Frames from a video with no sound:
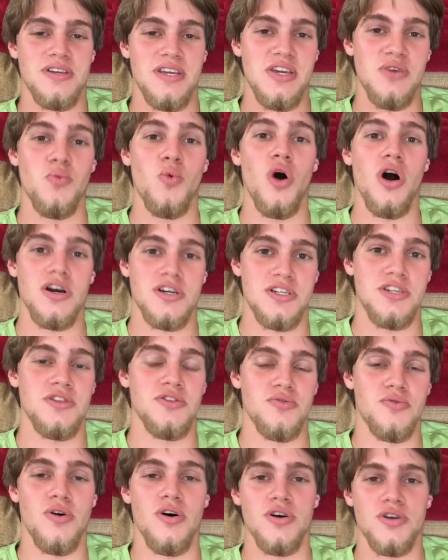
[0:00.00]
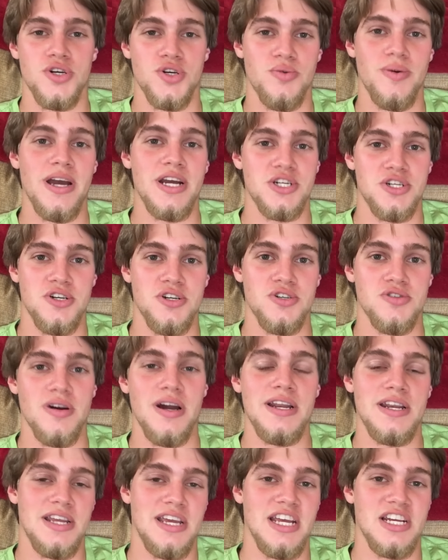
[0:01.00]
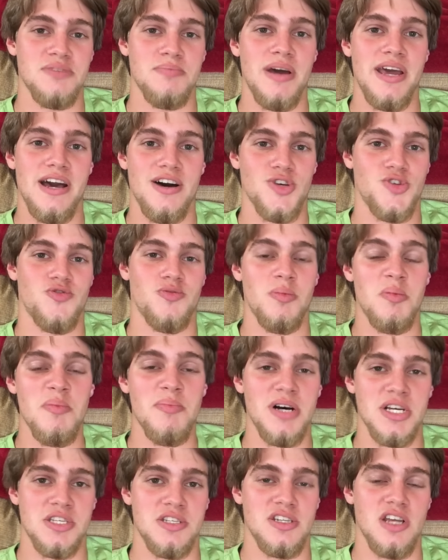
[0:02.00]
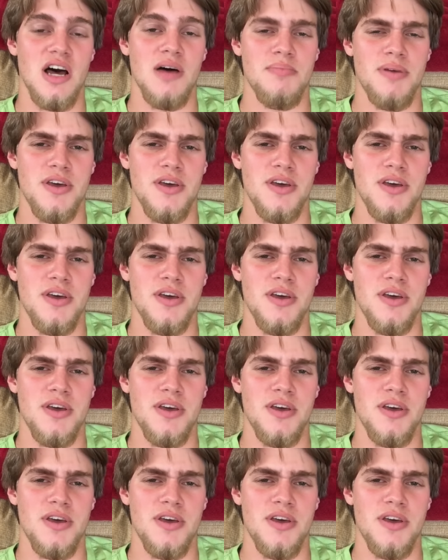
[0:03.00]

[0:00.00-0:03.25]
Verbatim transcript: he walked in the wrong direction trying to get to my house from a bus stop,